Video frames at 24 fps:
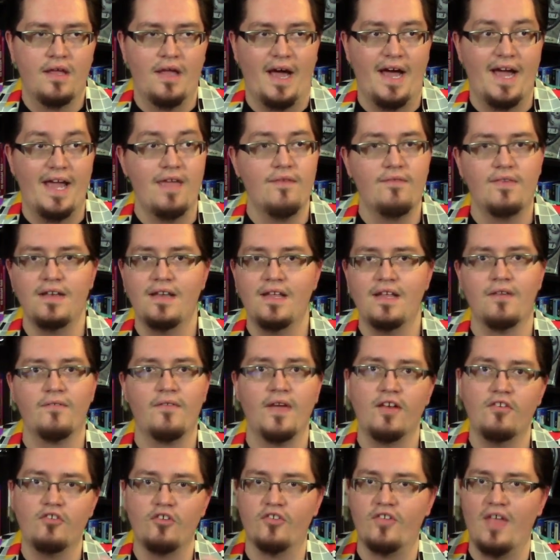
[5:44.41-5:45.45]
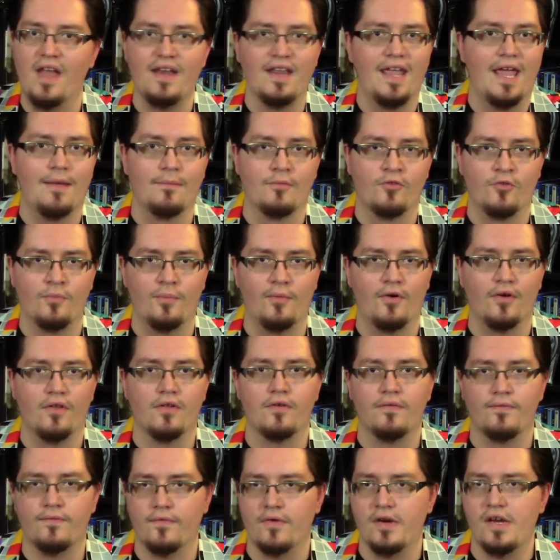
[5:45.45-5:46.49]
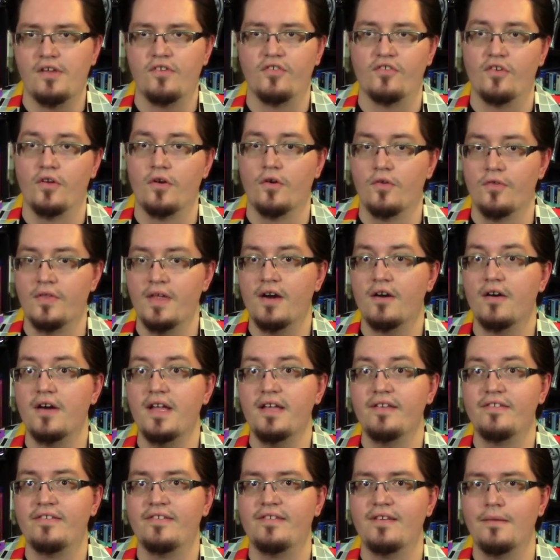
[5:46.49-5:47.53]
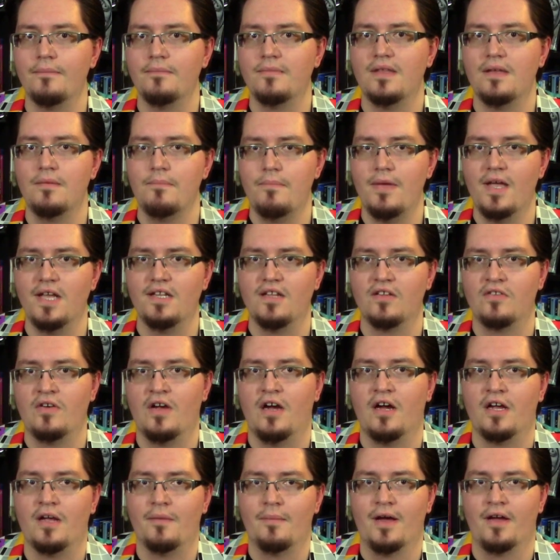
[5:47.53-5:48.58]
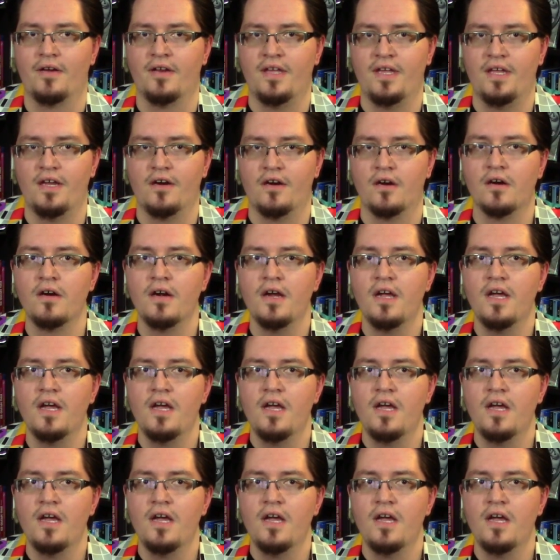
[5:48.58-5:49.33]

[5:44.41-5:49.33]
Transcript: I even did Avengers Endgame spoiler free, so there is something big to talk about here.